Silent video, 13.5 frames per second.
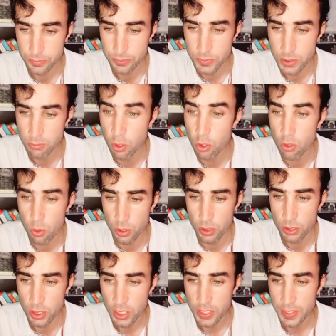Moreover,
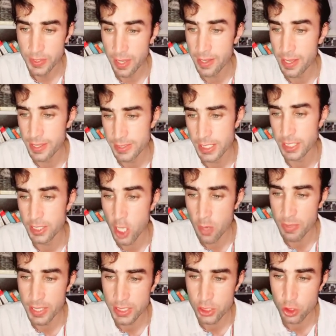Nana has
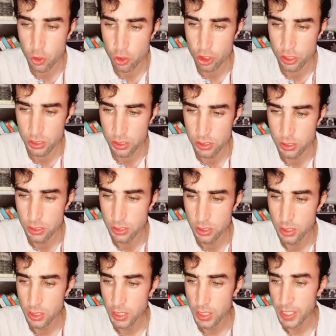economic, social,
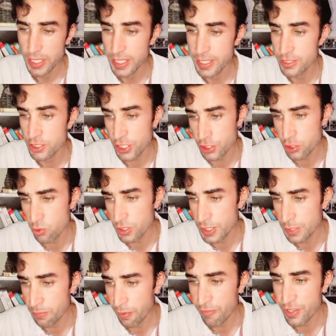and sexual
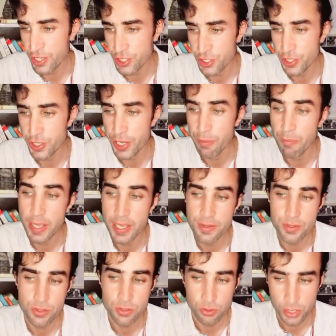deprivation in
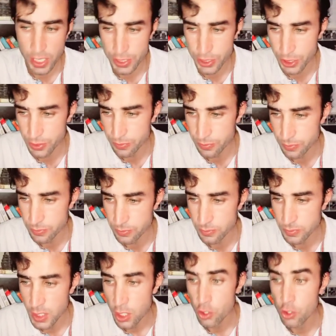men's society.
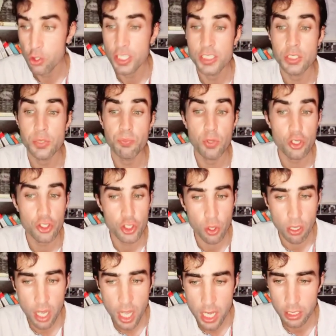You can support your
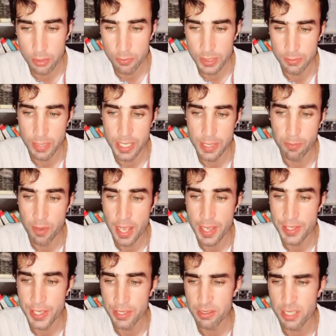argument by
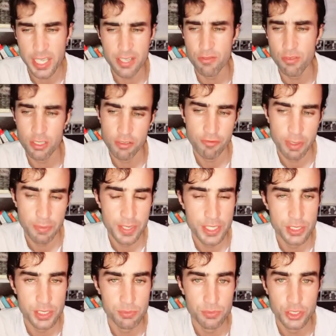applying any one of
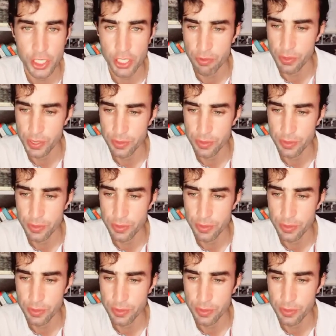feminism theory.